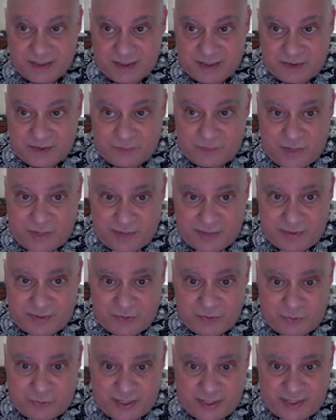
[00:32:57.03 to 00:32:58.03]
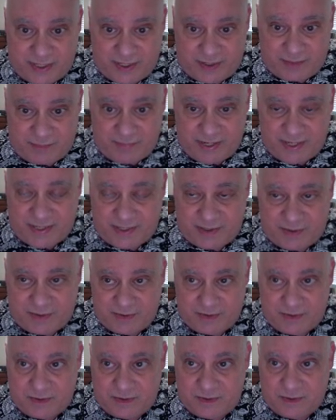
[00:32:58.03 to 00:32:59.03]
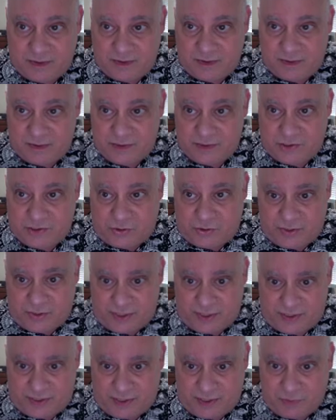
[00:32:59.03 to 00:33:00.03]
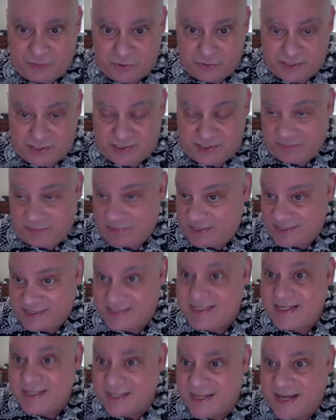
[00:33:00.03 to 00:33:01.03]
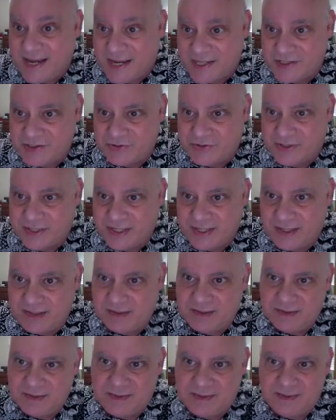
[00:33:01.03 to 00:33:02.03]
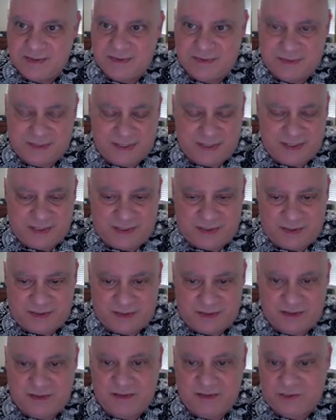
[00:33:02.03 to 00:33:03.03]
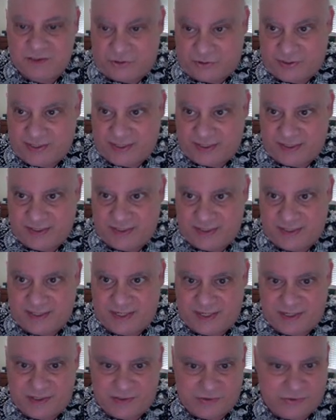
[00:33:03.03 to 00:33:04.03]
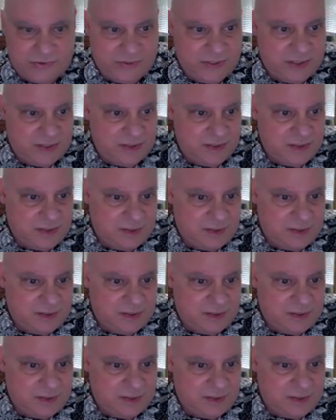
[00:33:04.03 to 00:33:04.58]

maybe we can make it so that the immune system can see the cancer again and start killing the cancer cells.